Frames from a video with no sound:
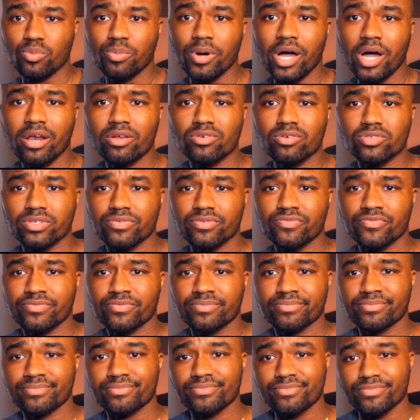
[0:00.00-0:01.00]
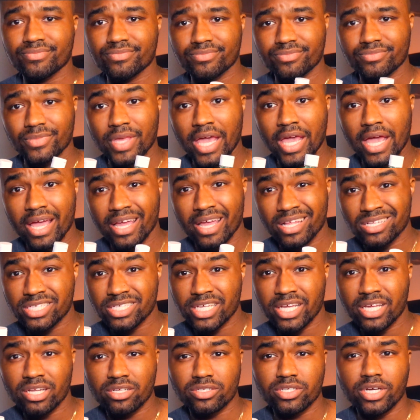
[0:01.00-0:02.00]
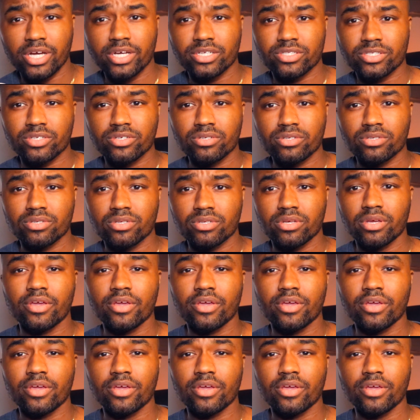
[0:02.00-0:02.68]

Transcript: bottles of hand sanitizer.